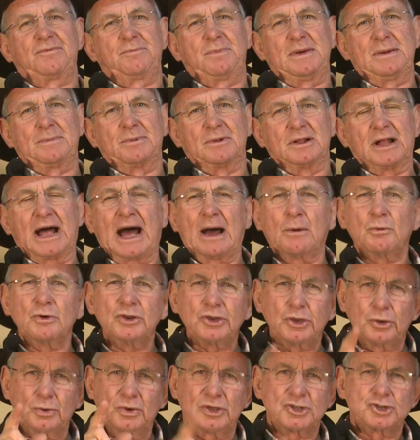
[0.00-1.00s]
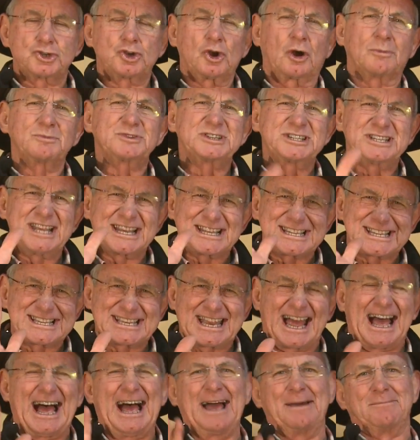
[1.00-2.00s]
people. I would do a job 6
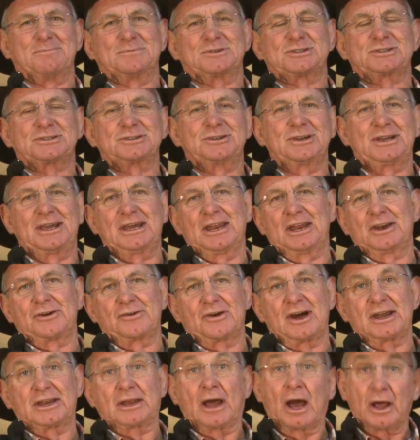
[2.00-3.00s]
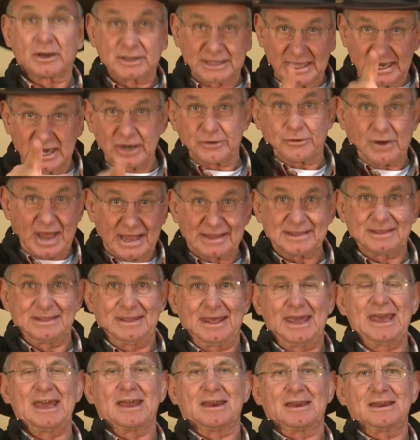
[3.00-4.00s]
times to get it right. I'd get it right in the
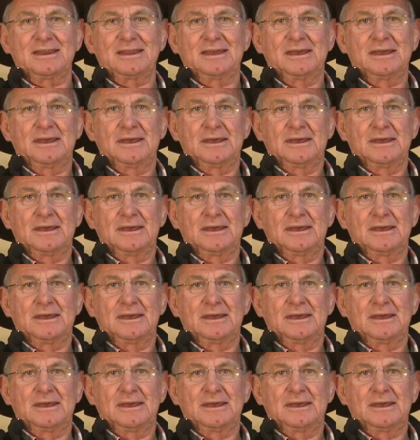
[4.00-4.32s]
end.